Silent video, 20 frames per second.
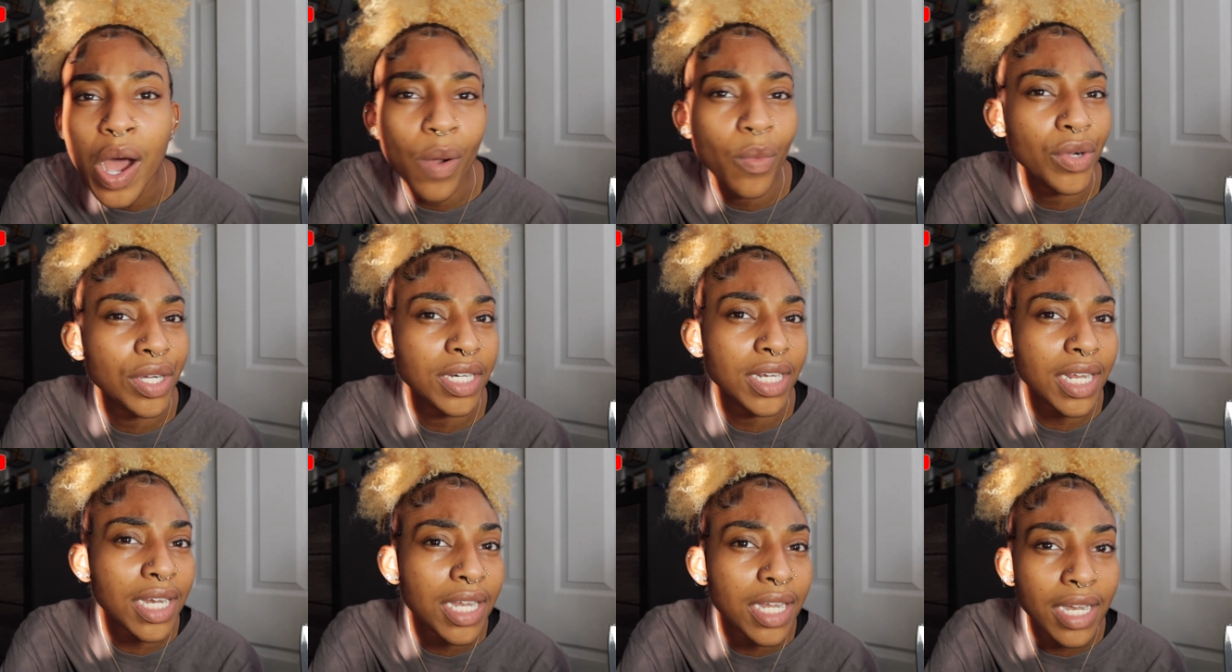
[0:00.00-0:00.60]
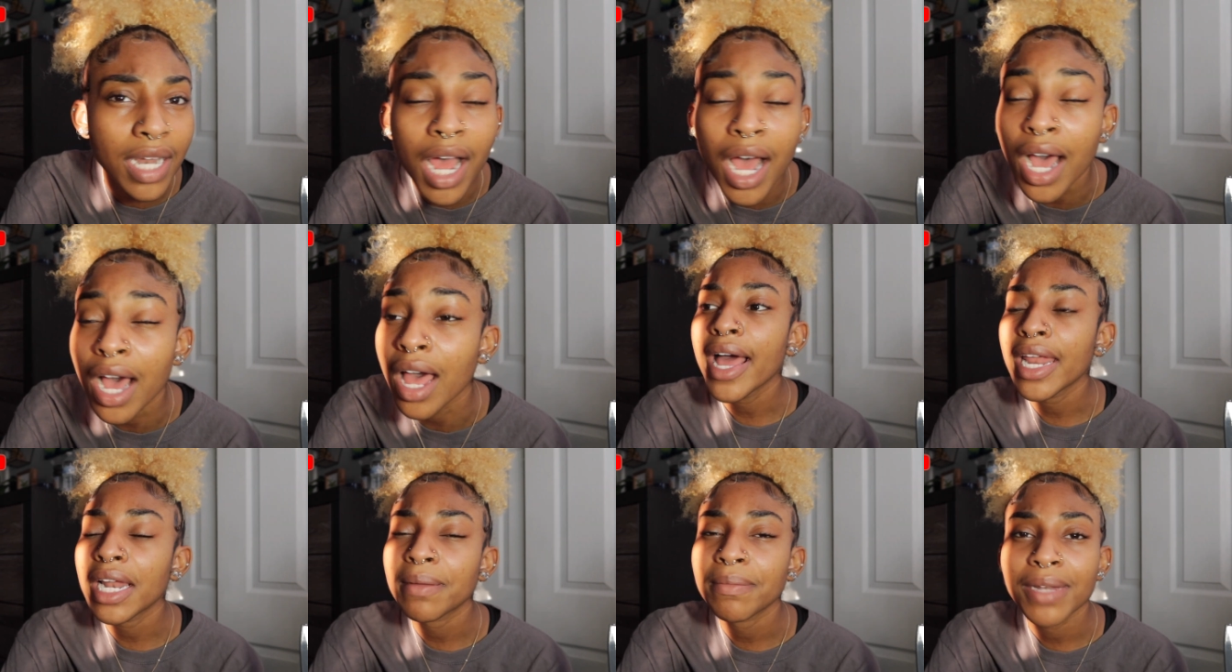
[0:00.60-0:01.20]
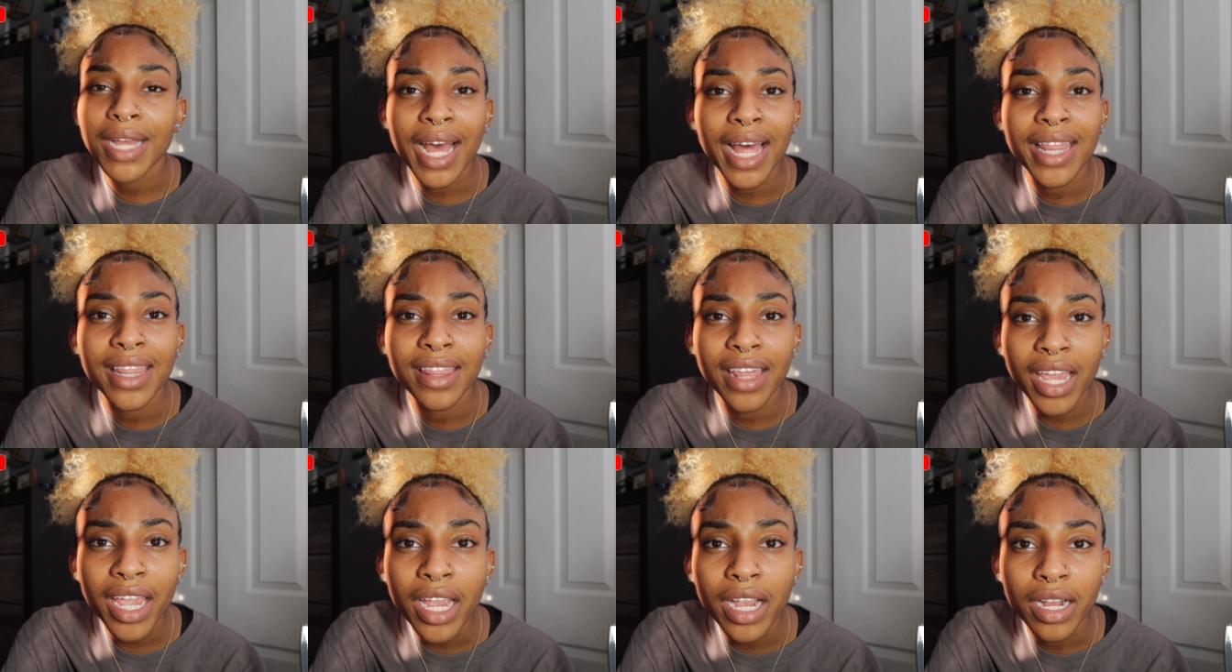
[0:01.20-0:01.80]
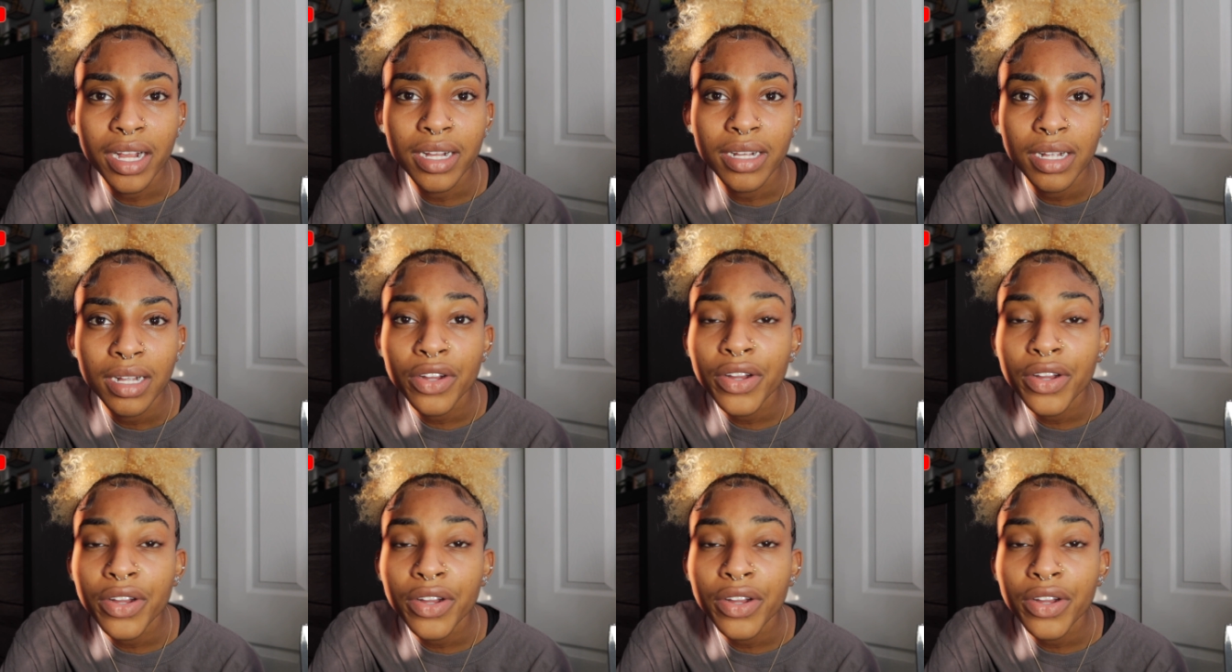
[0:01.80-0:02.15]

I want da da da. And I'm not there.